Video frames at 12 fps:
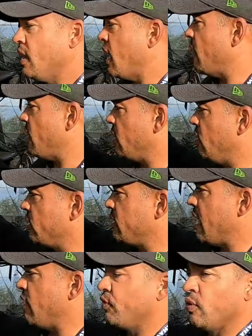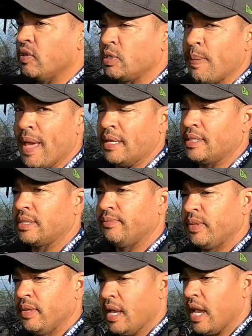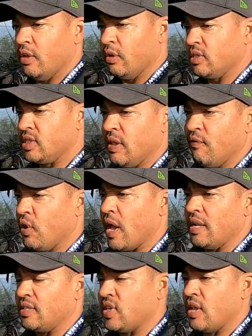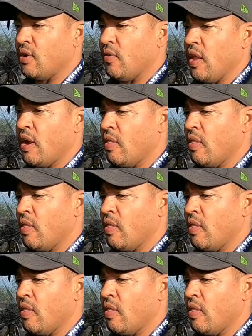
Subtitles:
and then look down through the space, and you can see if you got it centered in there.